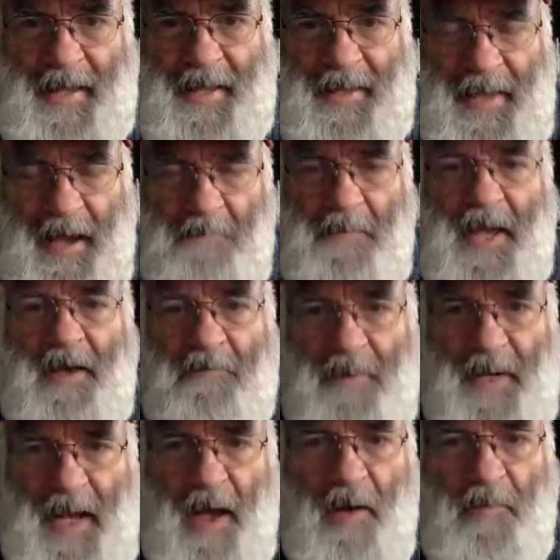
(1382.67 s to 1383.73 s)
that may have
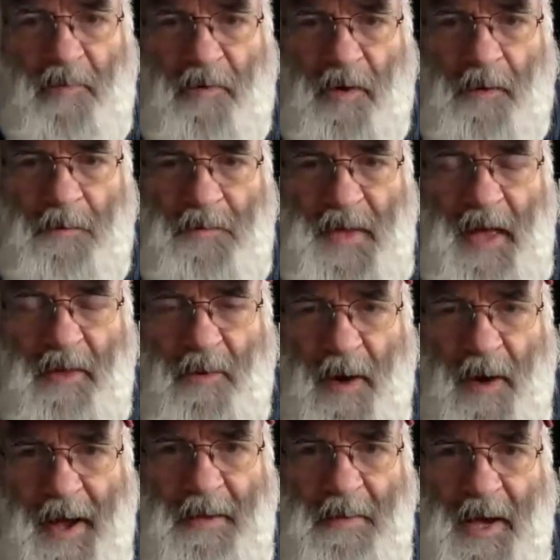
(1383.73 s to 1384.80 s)
been helpful. Now, the
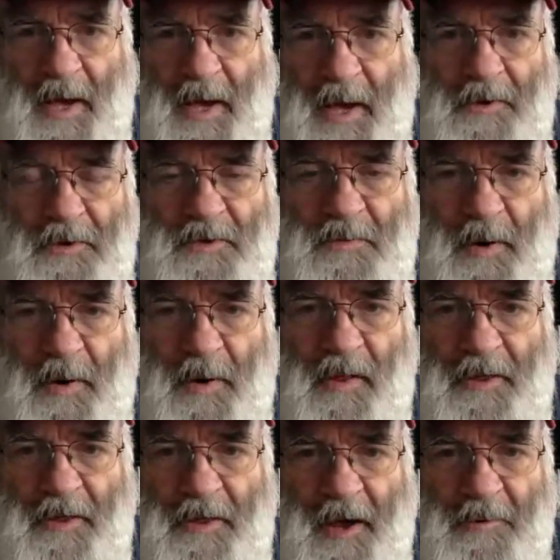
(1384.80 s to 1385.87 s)
Rocky Mountain News
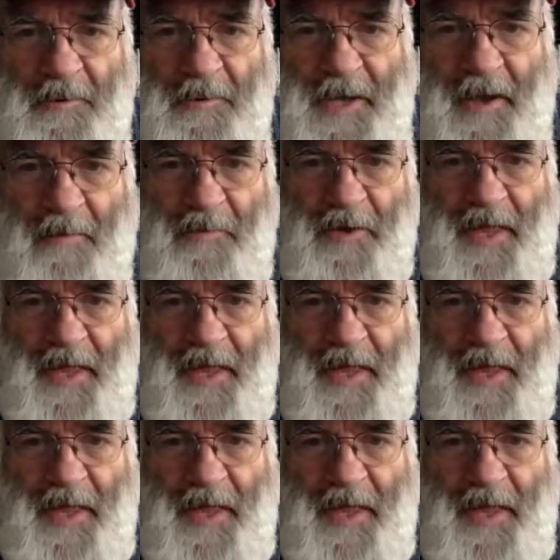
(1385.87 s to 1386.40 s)
apparently thought it was helpful.